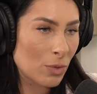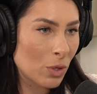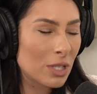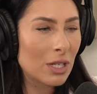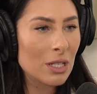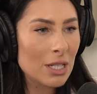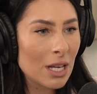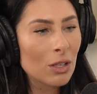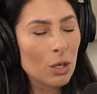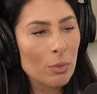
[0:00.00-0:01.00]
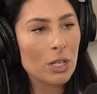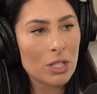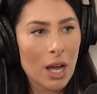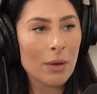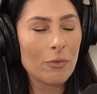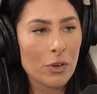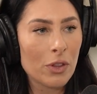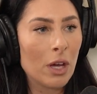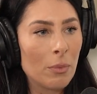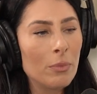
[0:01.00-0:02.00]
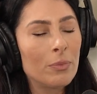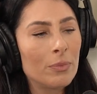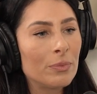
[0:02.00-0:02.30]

So it's going to take a little bit of time for them.